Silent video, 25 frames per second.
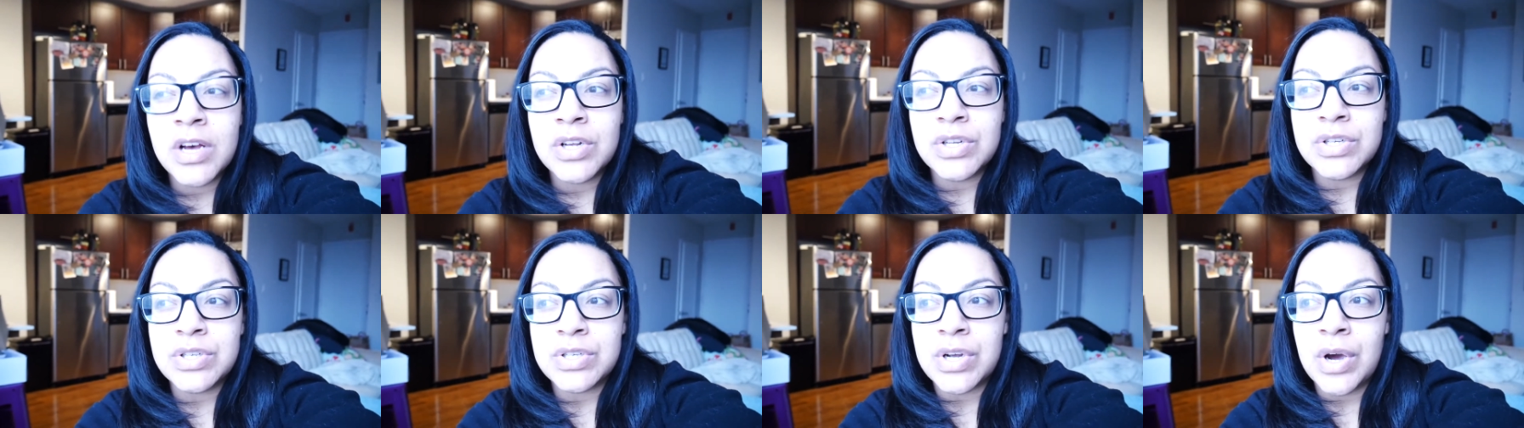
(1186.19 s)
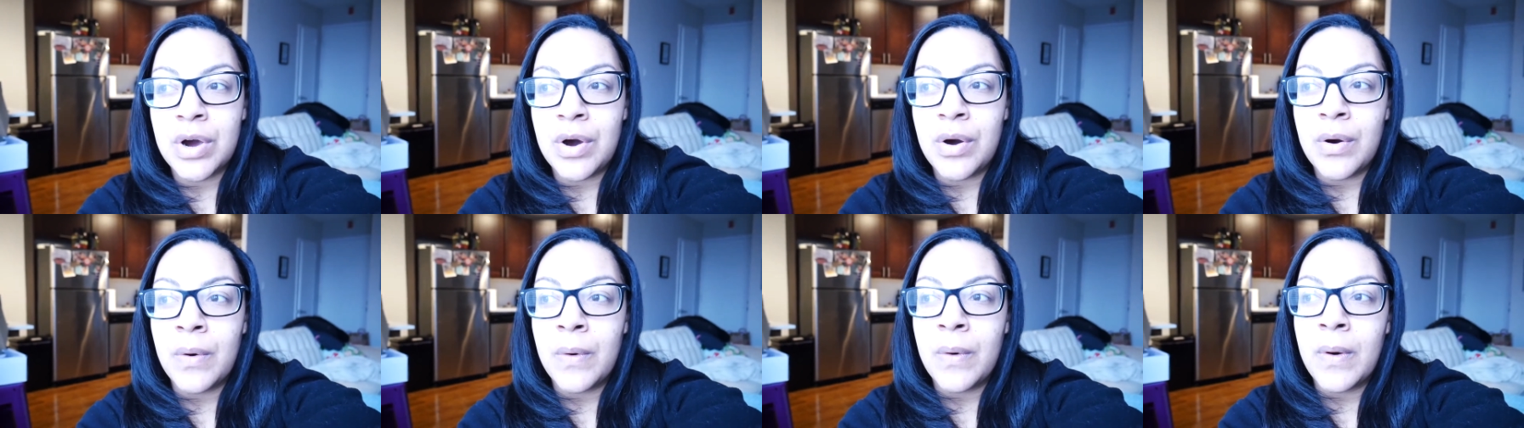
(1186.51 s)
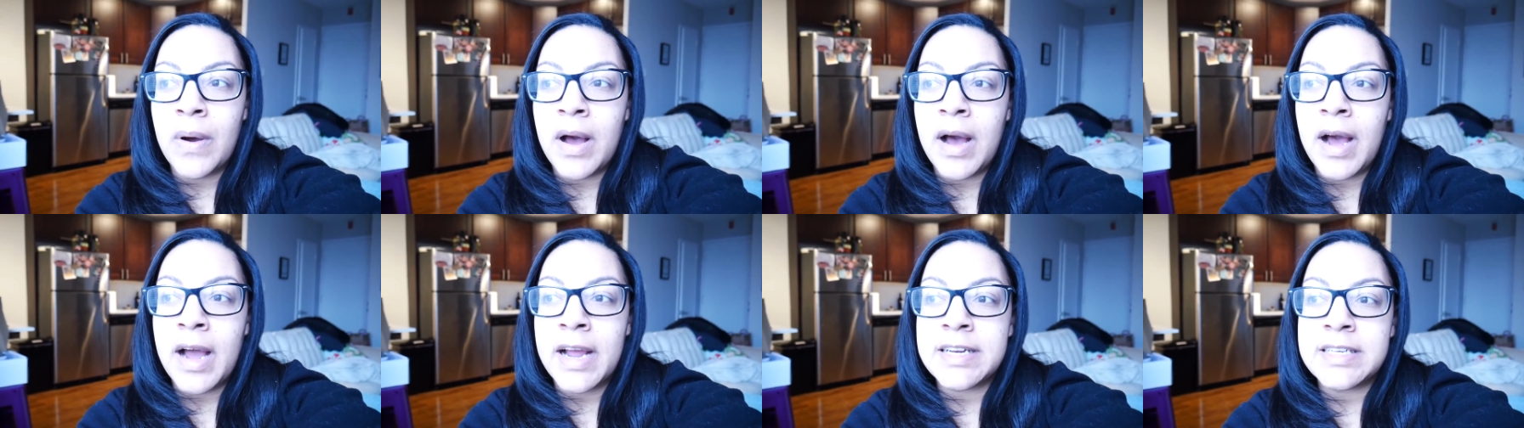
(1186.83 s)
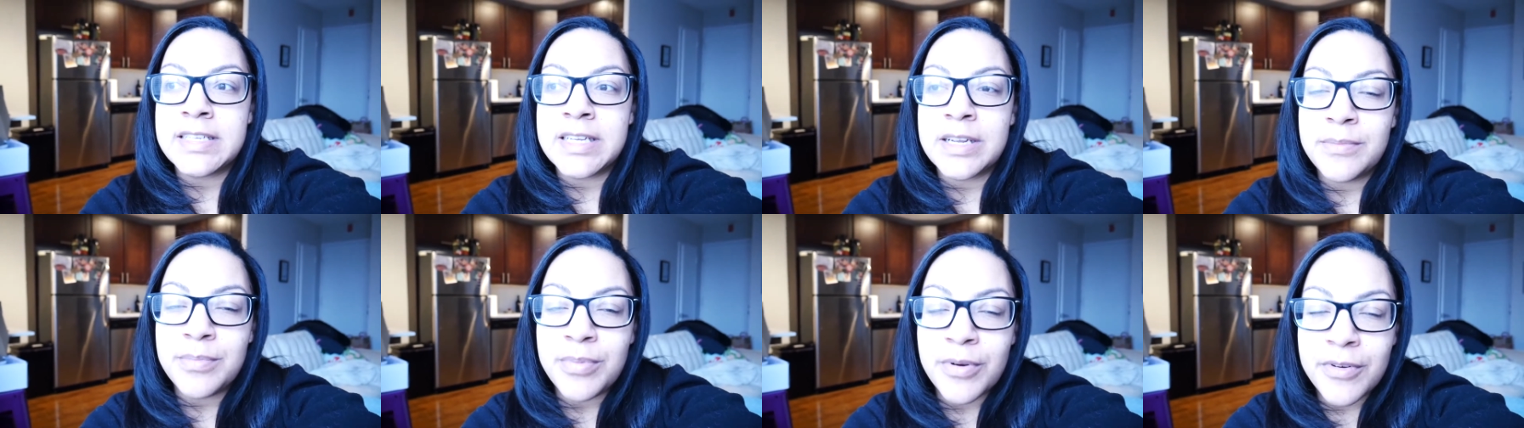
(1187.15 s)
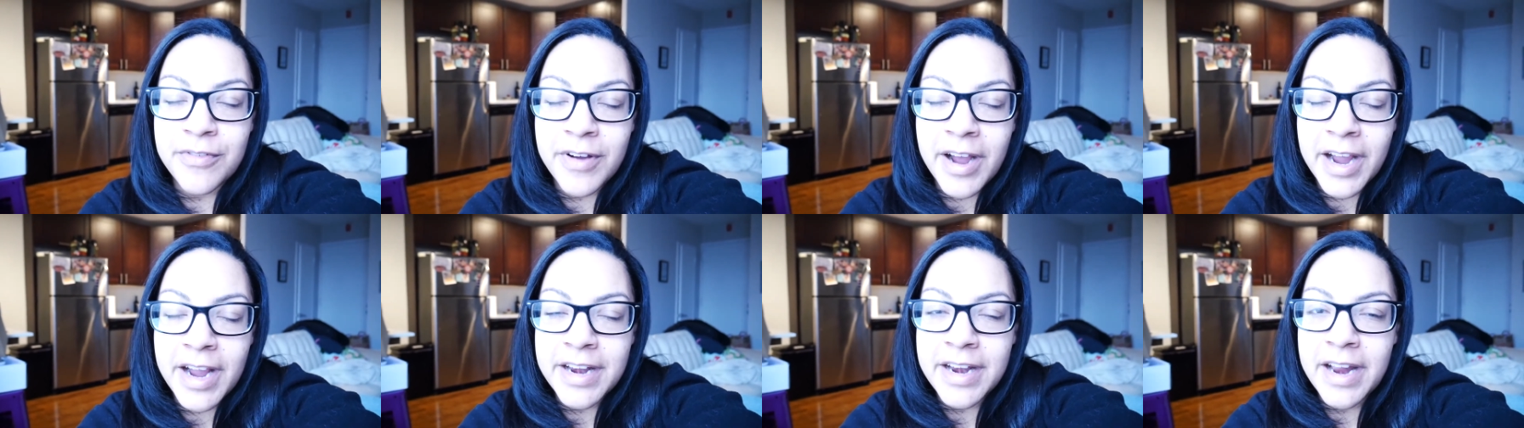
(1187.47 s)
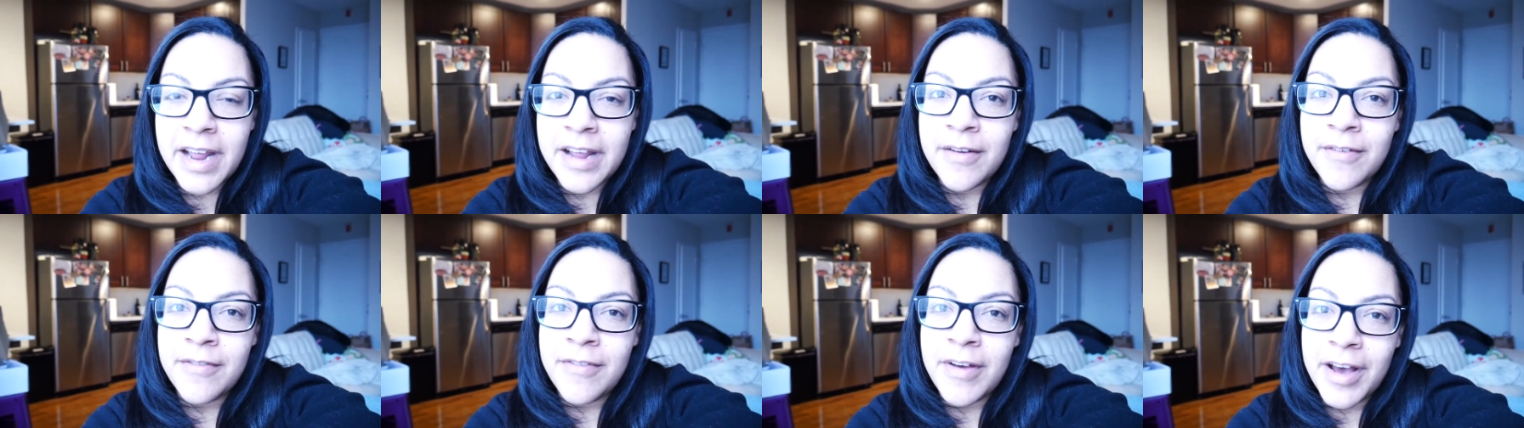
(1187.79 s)
So I did
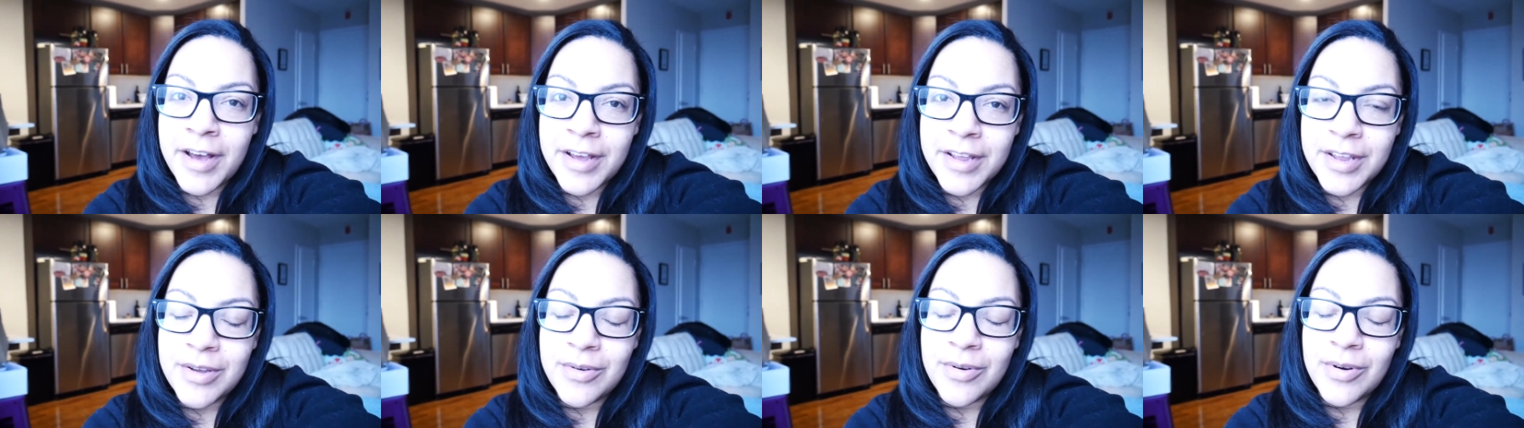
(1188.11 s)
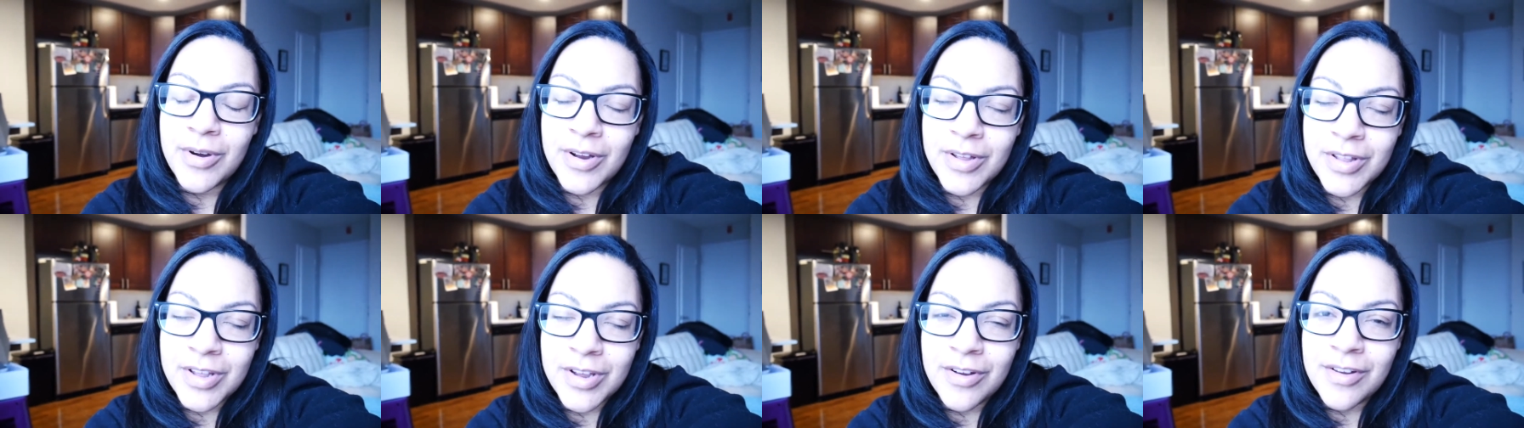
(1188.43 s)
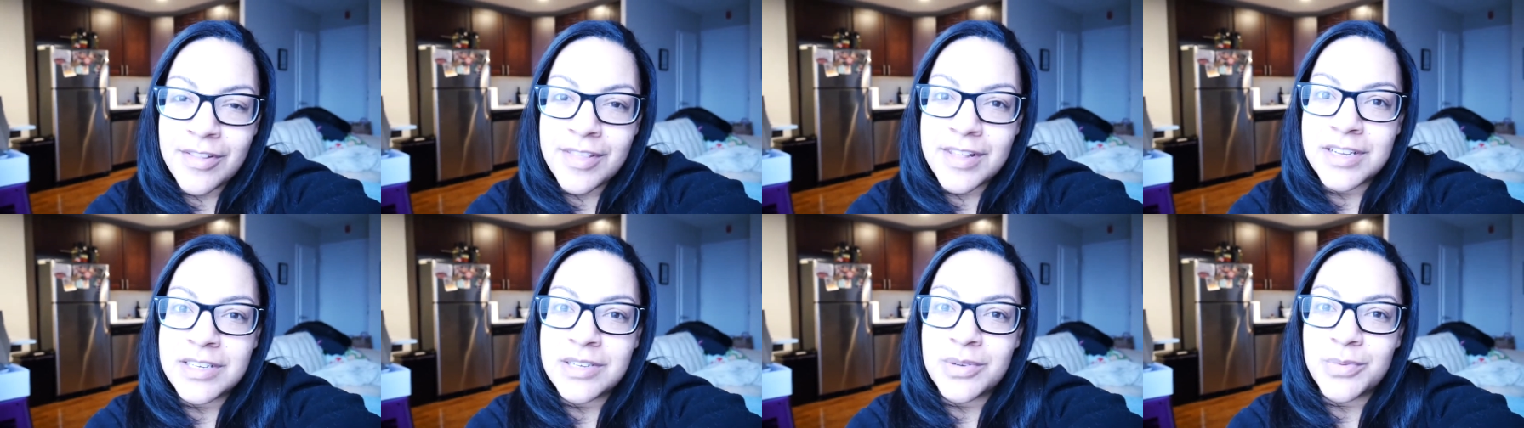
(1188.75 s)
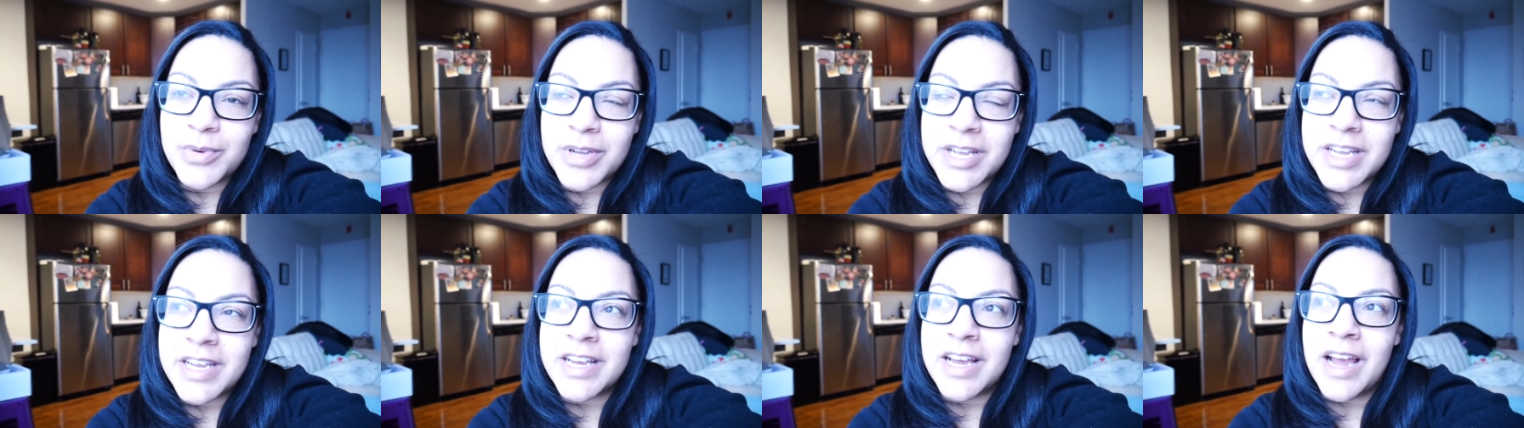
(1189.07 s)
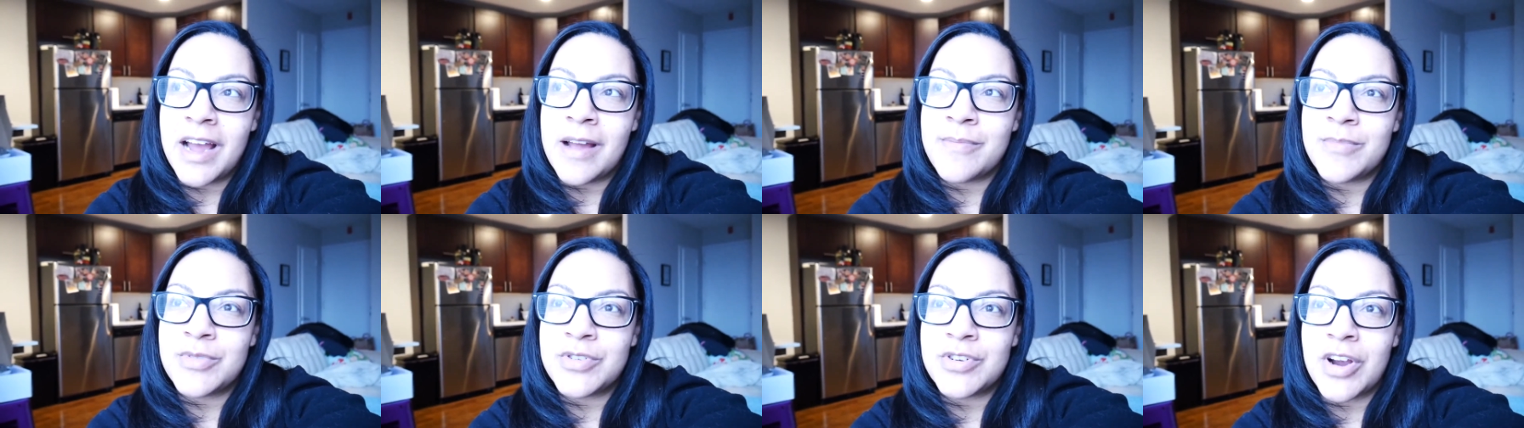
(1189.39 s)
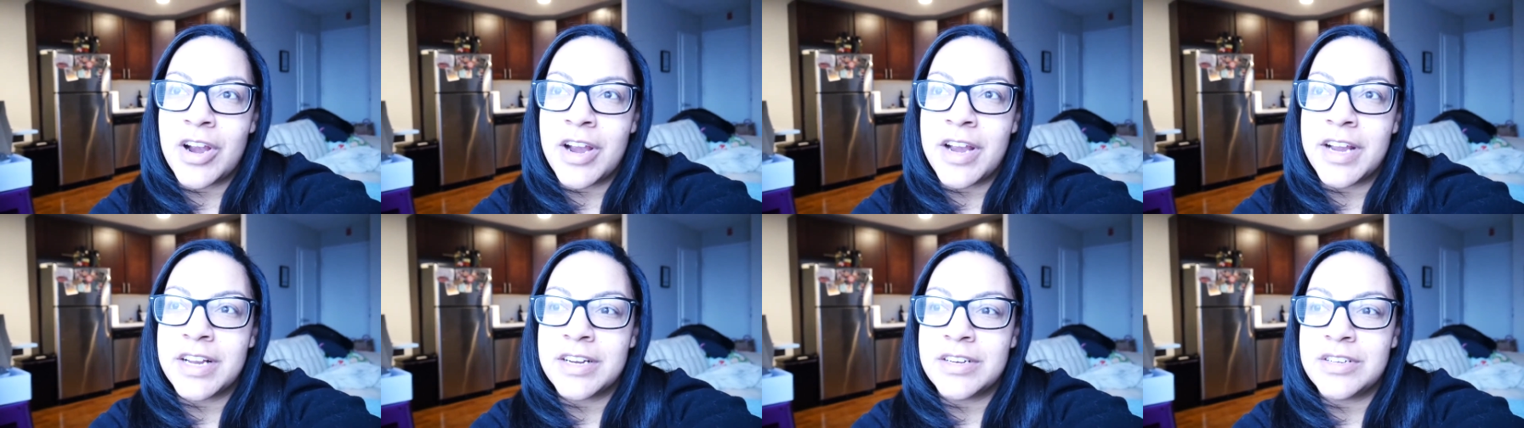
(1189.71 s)
provide value earlier this week. I'm
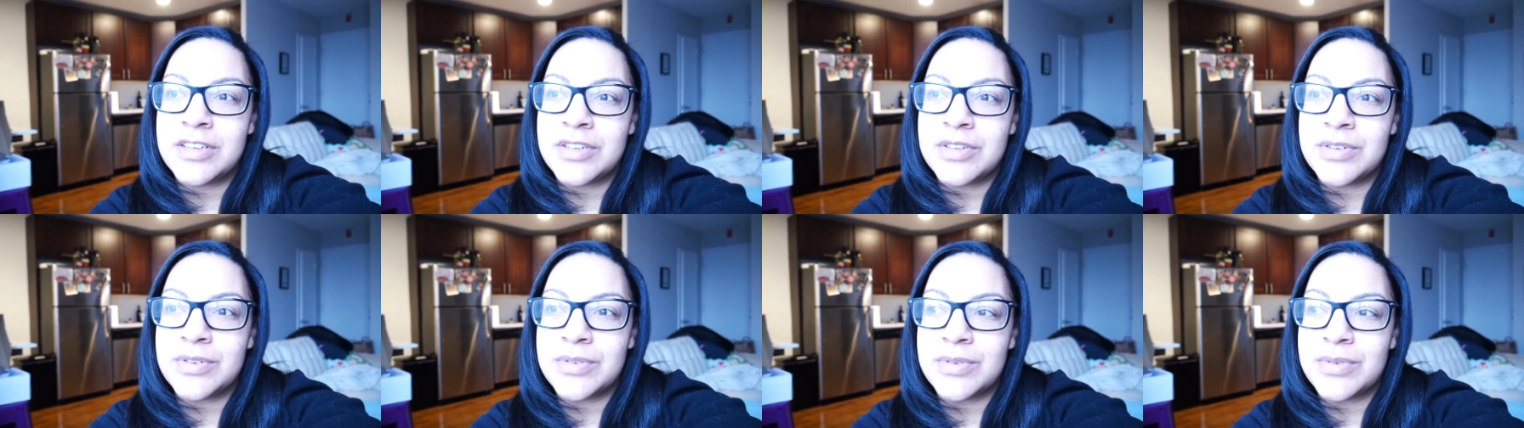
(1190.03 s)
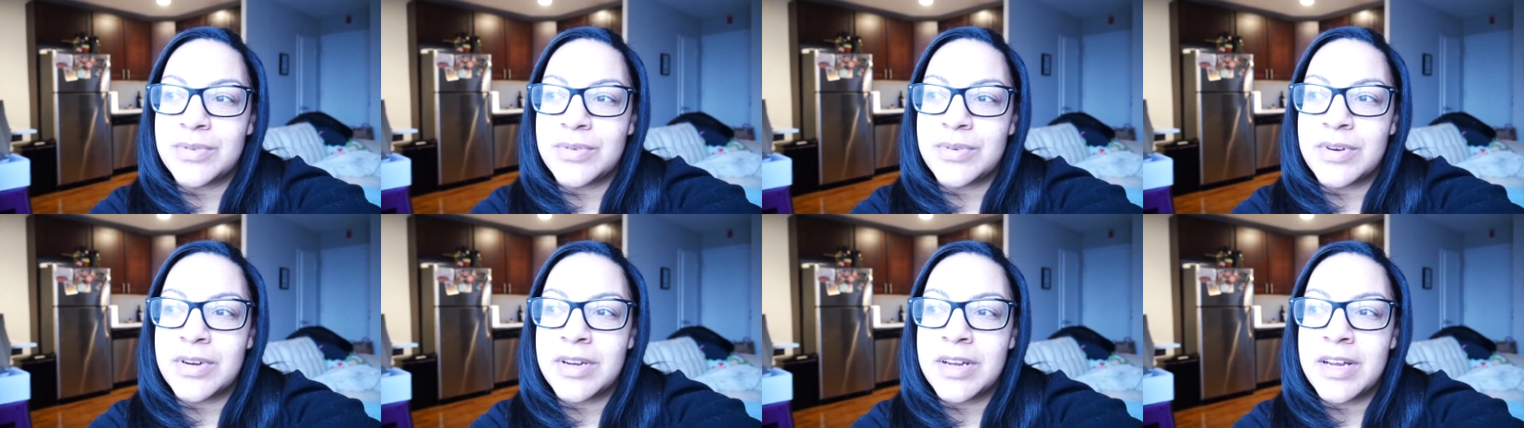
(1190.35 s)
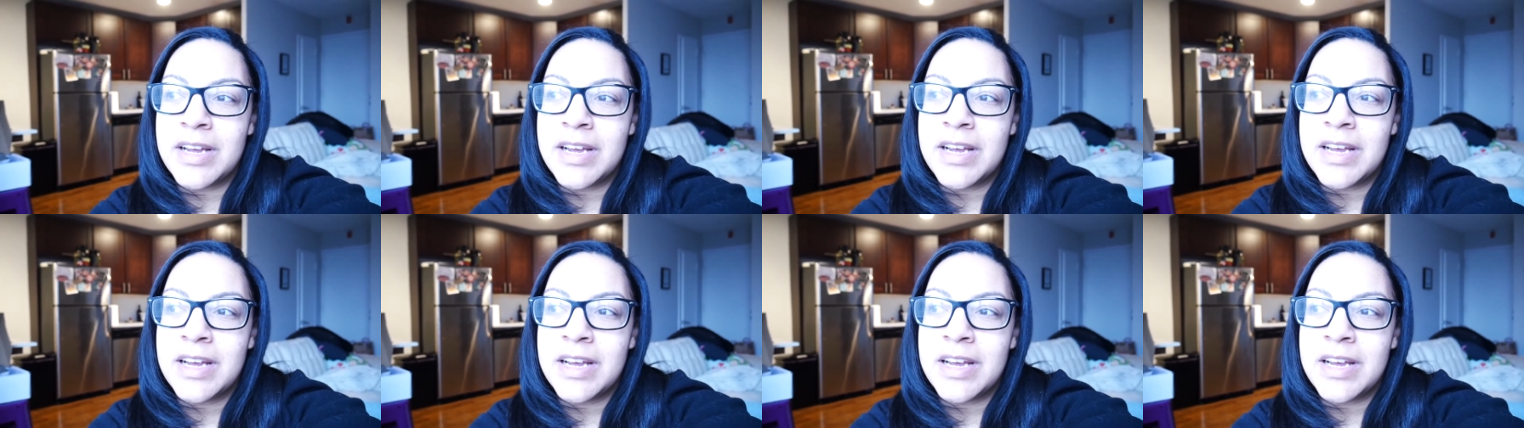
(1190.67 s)
trying to